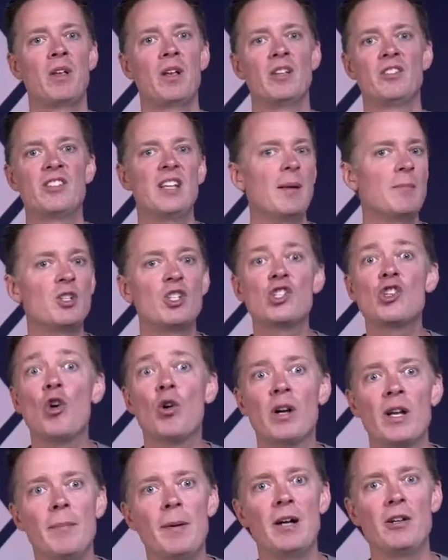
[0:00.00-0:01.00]
Say, I'm
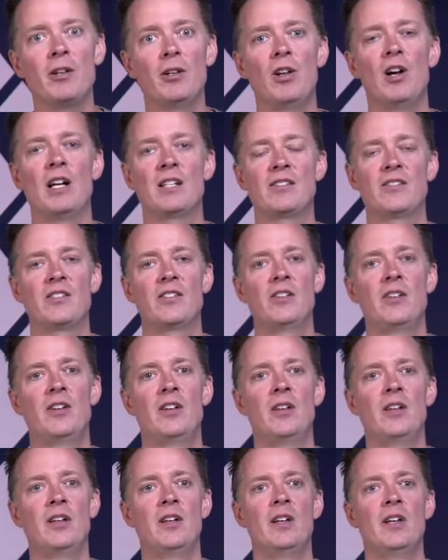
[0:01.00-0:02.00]
sorry about your loss.
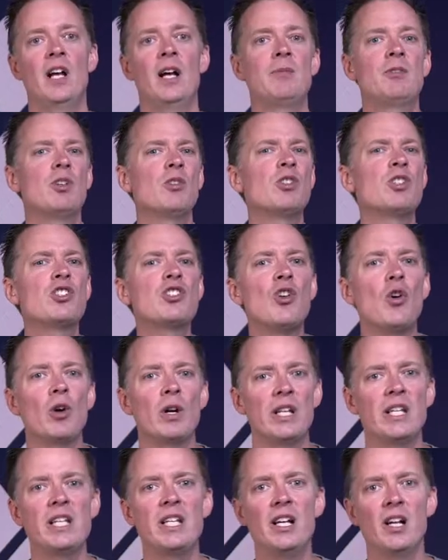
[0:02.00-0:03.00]
I'm so sorry
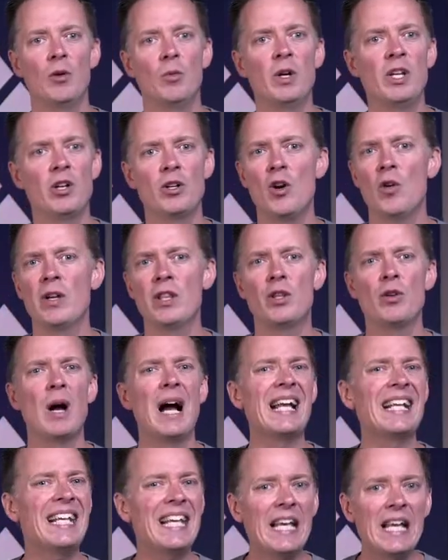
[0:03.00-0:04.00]
to hear what you're going through.
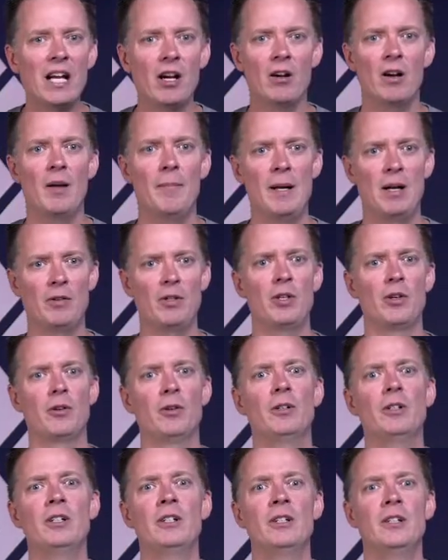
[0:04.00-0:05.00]
I care about you.
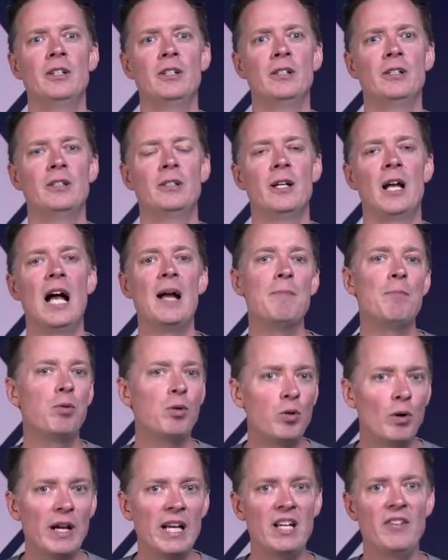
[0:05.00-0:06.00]
I'm
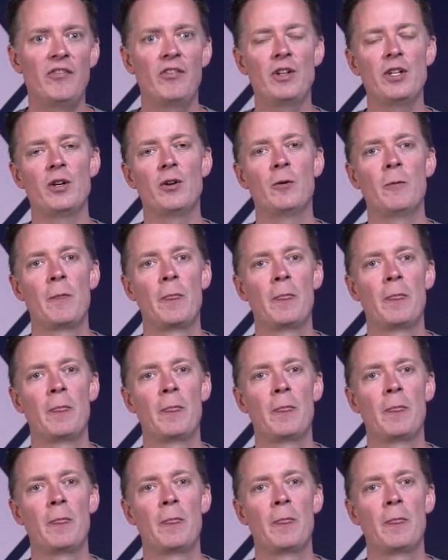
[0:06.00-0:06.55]
praying for you.